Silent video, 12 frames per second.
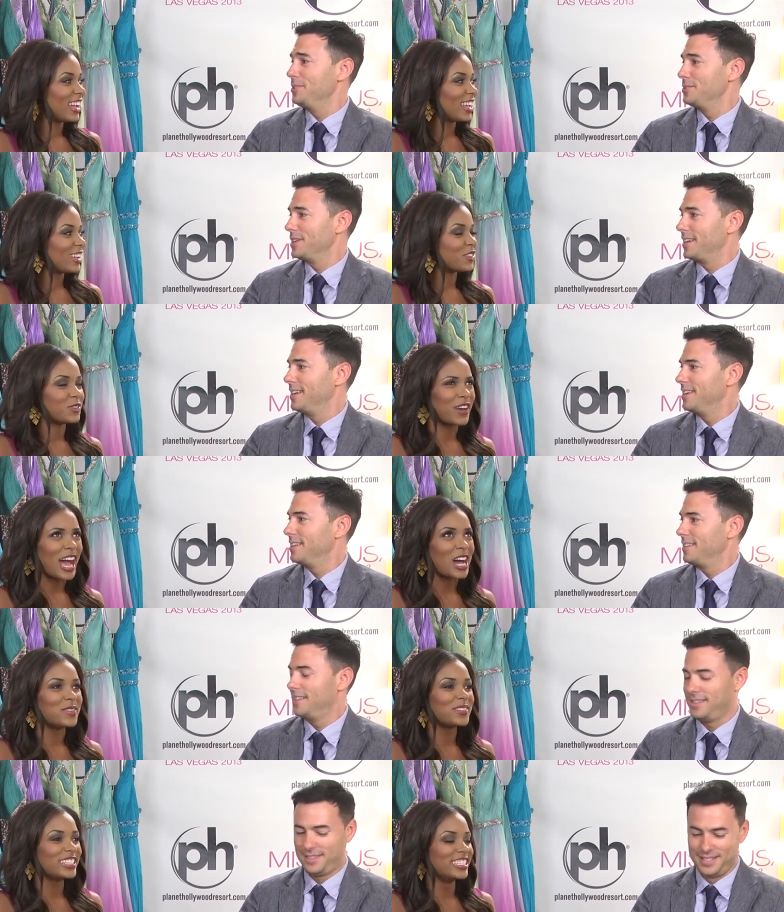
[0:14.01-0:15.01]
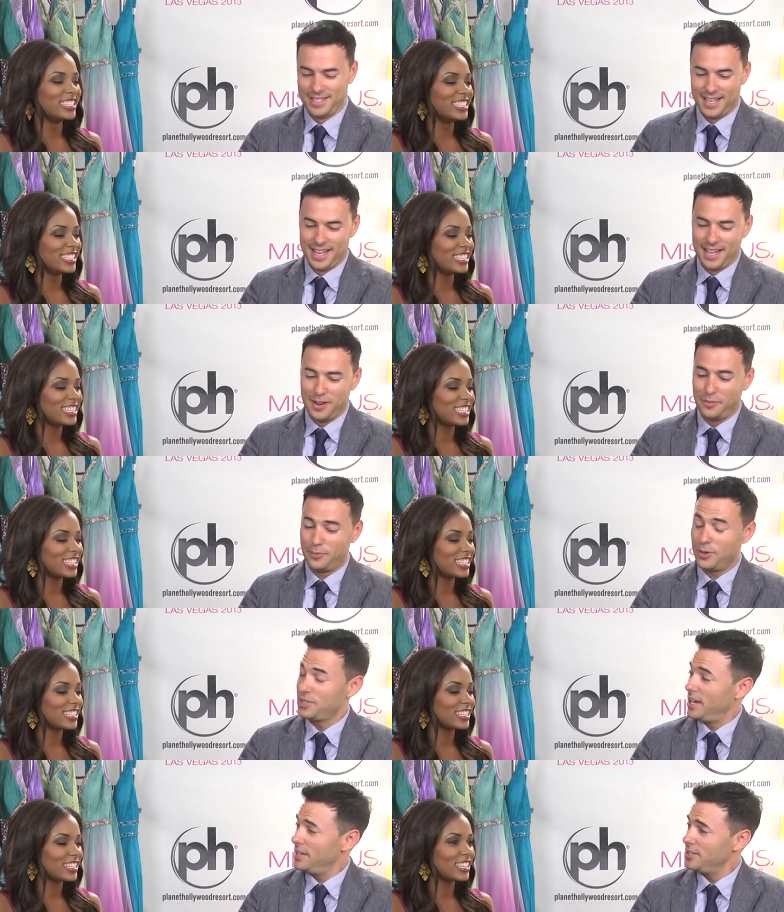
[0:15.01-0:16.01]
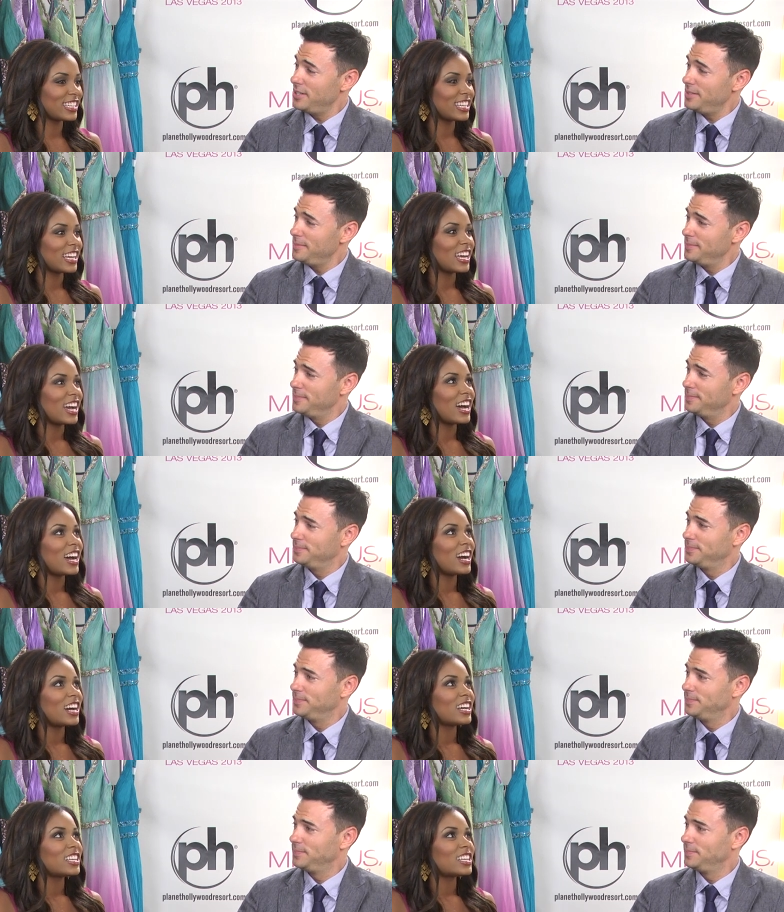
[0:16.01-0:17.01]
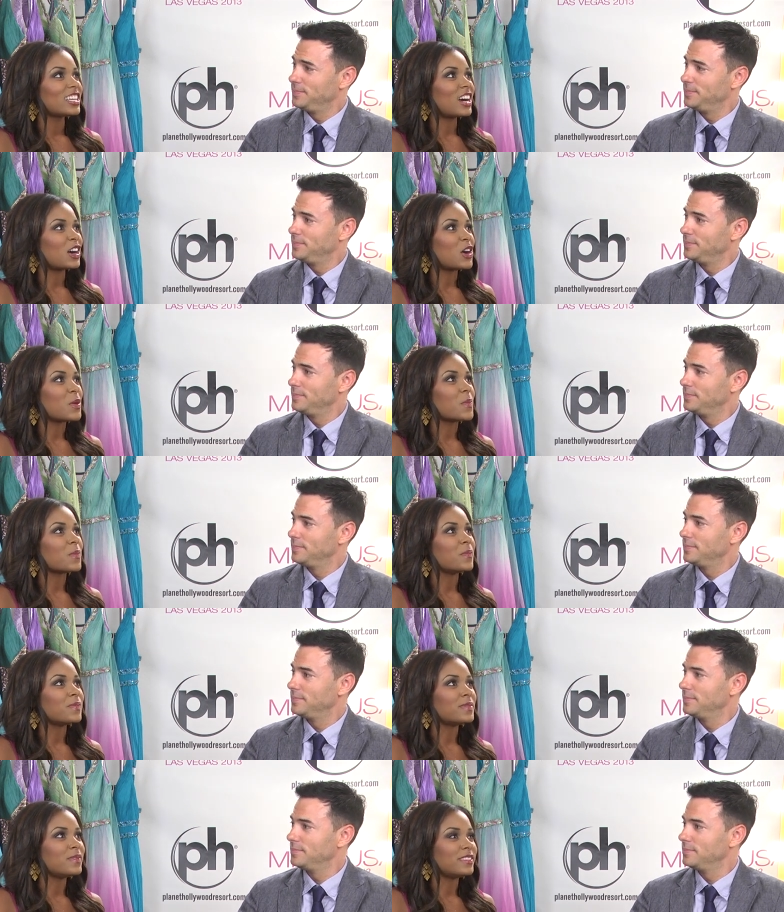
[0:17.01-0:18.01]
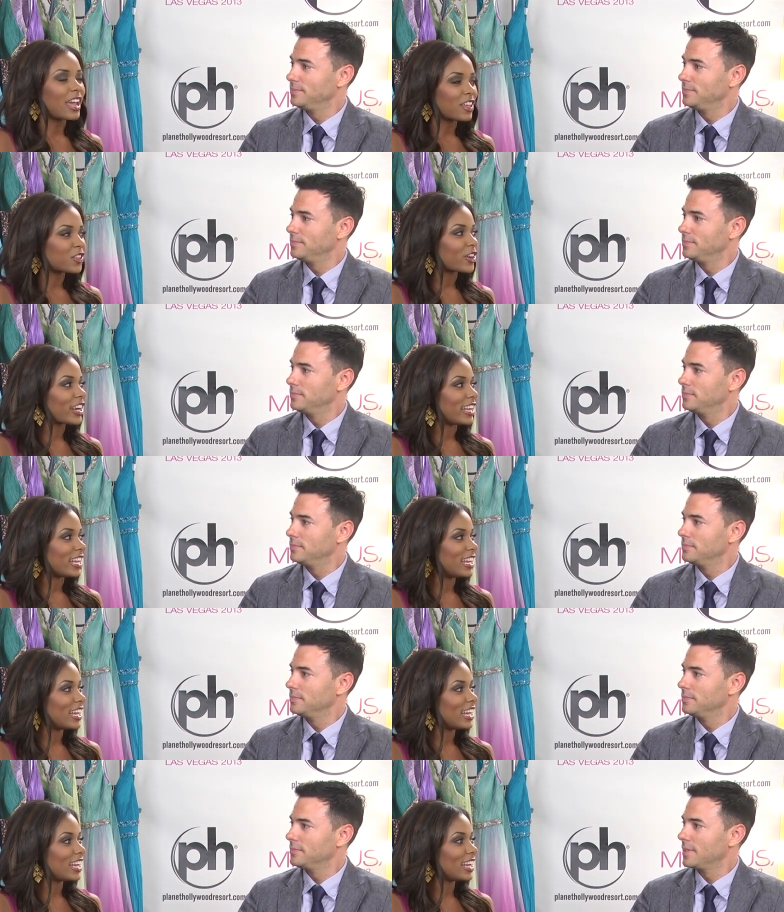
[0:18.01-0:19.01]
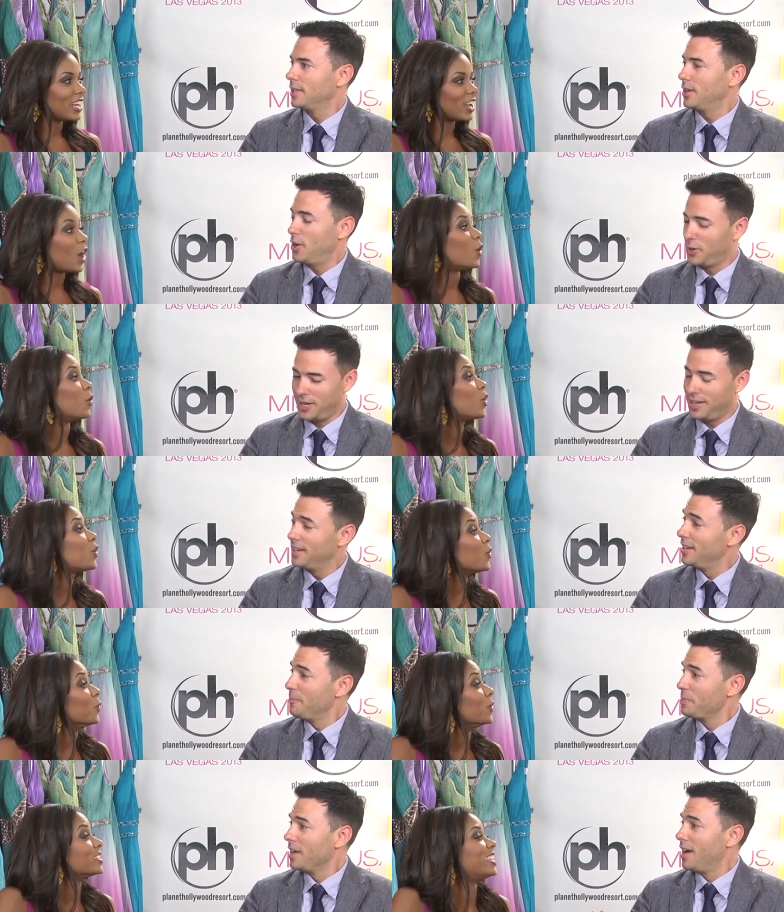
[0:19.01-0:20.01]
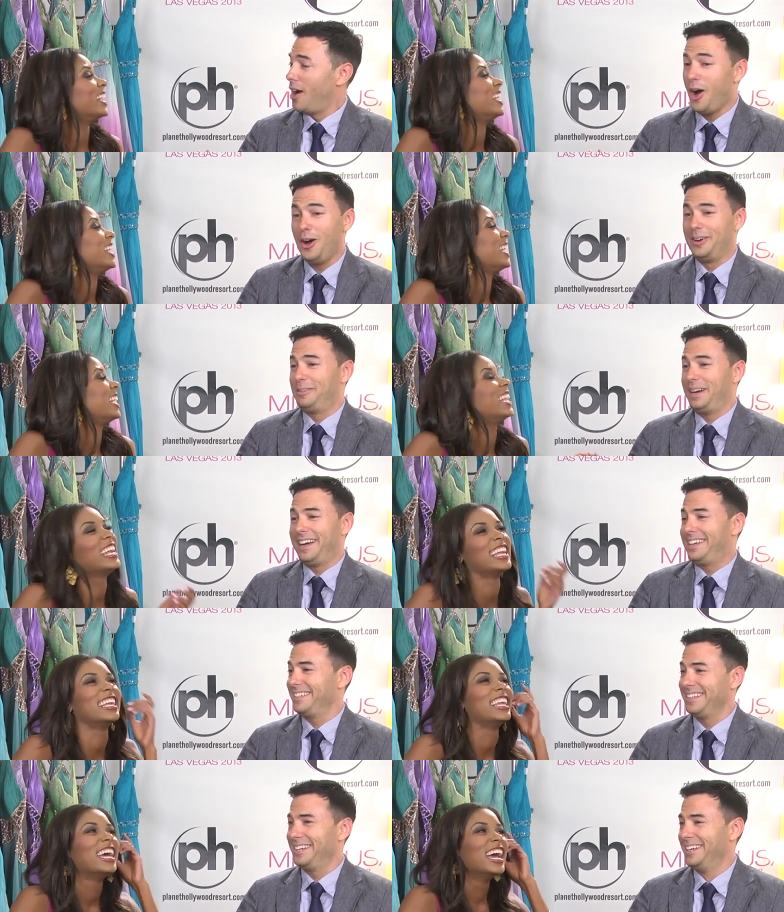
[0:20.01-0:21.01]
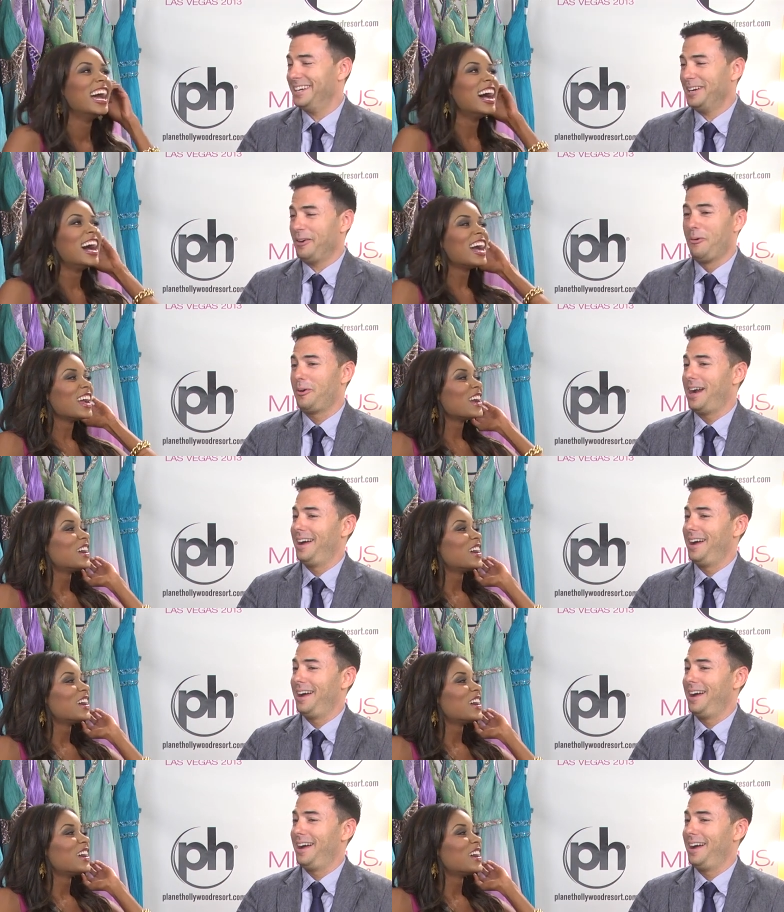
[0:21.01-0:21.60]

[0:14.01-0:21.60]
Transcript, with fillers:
Speaker 1: music?
Speaker 2: Rap.
Speaker 1: First concert?
Speaker 2: Ninth grade.
Speaker 1: Oh, okay. Who was it? We're